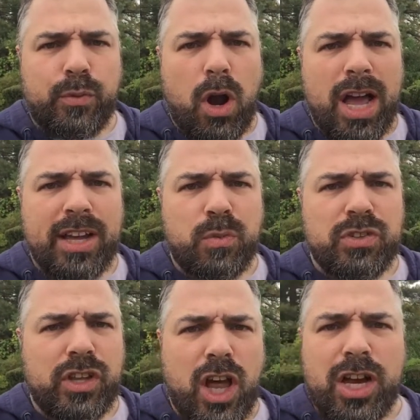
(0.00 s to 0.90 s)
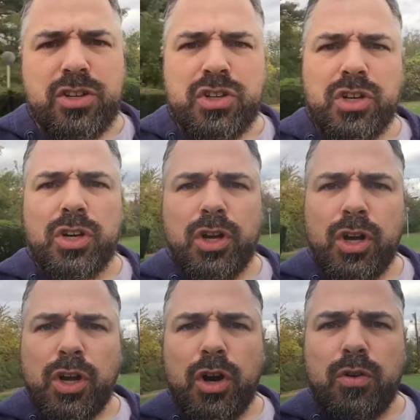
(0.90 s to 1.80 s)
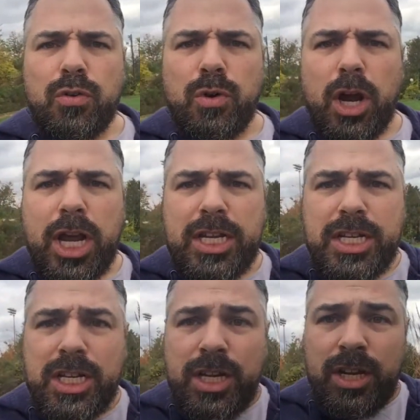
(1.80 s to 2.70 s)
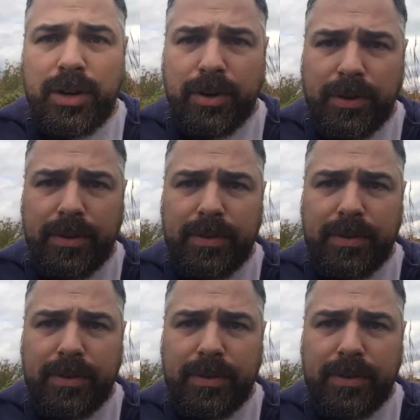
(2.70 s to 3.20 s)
rocket was launched right here.